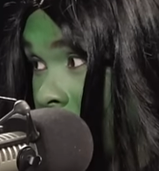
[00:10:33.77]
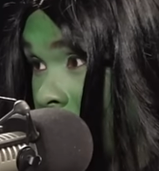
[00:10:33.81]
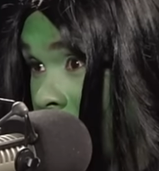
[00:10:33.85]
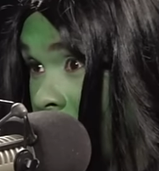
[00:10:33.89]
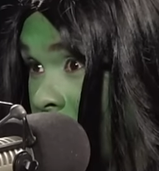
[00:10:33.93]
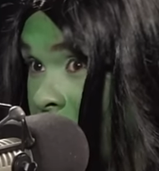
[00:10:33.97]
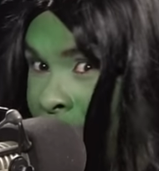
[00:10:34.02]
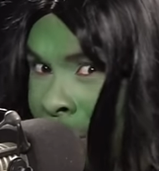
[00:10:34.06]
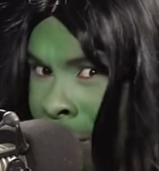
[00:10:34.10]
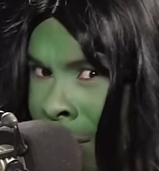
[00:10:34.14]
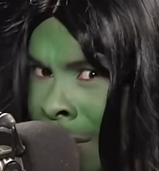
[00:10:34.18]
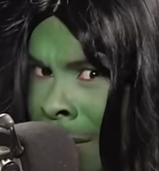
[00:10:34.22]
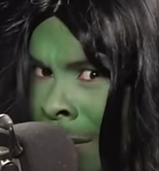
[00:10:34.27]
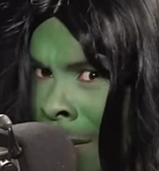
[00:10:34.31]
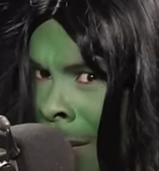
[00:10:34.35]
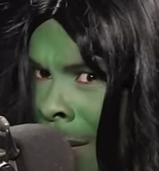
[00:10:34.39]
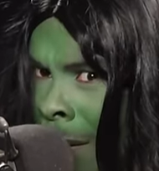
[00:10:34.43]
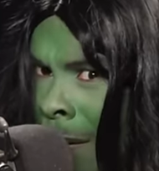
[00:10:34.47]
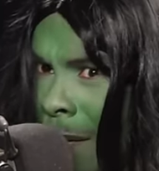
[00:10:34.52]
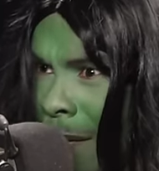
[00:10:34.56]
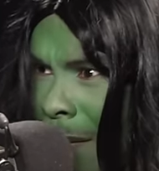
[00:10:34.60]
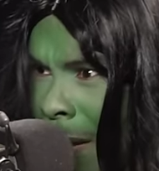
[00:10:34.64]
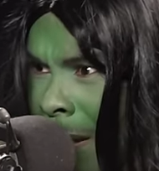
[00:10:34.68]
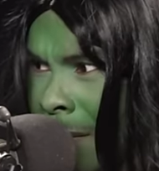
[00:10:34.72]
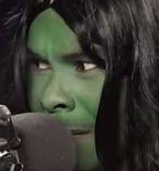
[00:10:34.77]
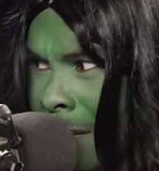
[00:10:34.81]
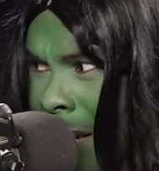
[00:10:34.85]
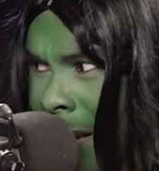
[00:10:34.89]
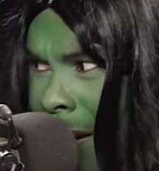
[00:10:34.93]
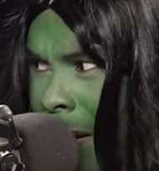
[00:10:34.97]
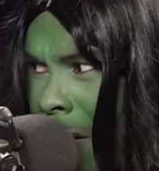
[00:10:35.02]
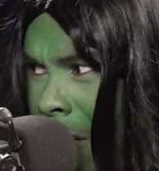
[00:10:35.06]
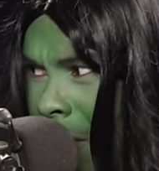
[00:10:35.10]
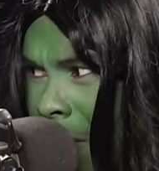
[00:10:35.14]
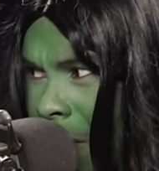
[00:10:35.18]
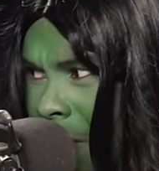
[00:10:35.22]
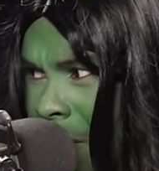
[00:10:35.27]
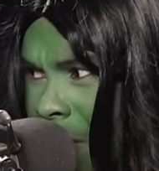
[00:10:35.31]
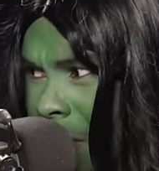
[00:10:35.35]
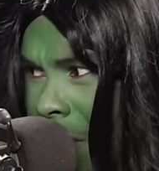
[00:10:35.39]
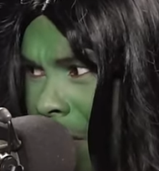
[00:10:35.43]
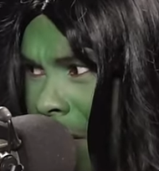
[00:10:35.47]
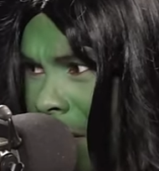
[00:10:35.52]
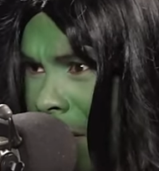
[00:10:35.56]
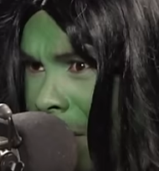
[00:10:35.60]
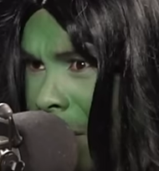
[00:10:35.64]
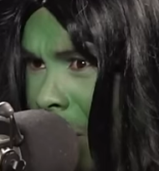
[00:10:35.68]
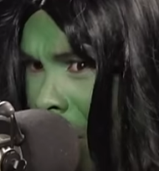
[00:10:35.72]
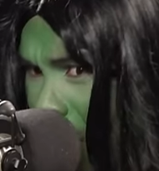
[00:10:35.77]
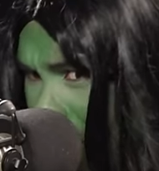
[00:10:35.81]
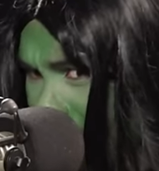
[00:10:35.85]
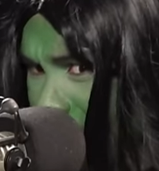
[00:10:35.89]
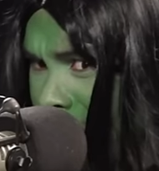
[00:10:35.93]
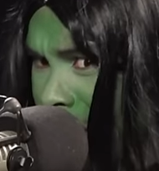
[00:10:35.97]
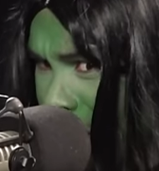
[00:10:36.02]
who does like almond joy. What the